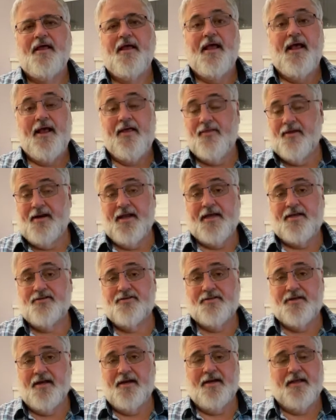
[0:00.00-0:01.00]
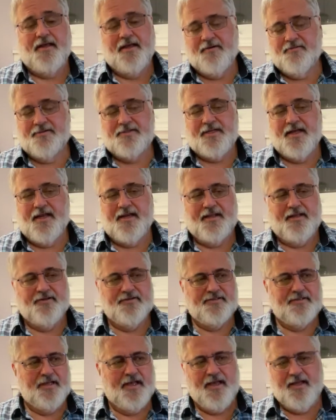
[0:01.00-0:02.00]
And the next Sunday I was standing
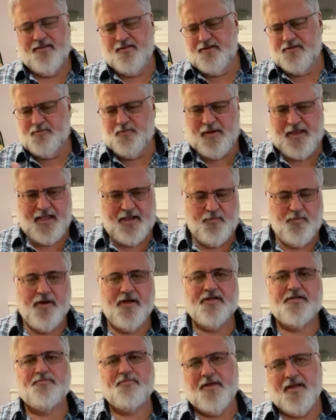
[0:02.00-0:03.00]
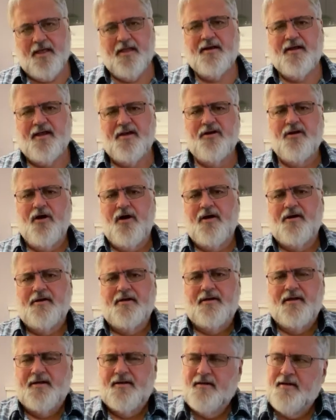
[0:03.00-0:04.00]
outside and this man walks by and I
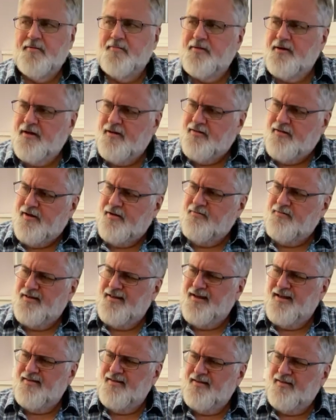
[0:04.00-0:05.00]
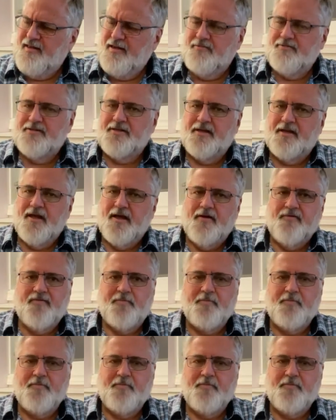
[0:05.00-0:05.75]
nodded at him and I thought, well, I think that was the guy from